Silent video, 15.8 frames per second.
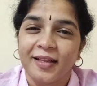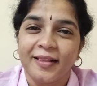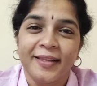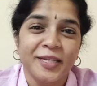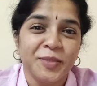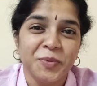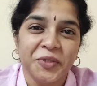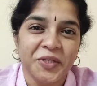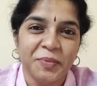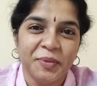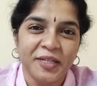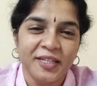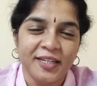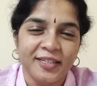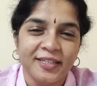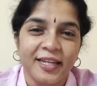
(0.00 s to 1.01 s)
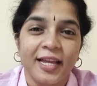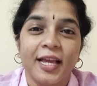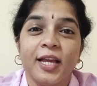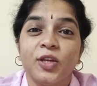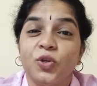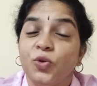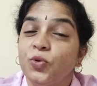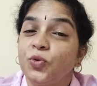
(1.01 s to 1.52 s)
Let me repeat it.
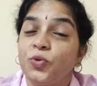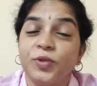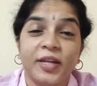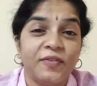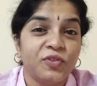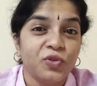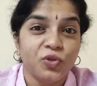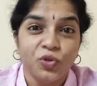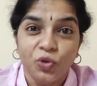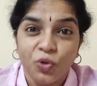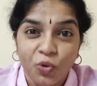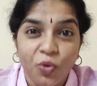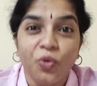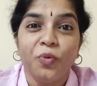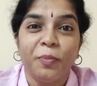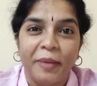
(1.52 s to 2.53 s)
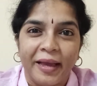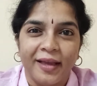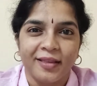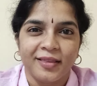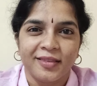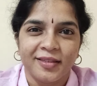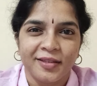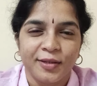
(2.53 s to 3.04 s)
You don't have to know
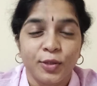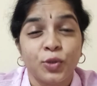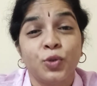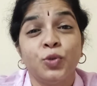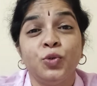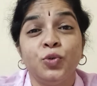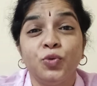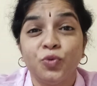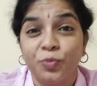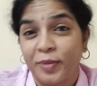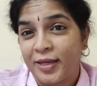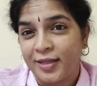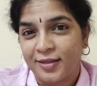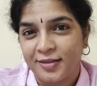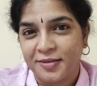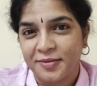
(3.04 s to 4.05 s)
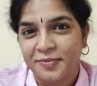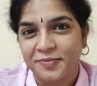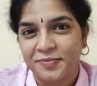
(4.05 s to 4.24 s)
math to do math.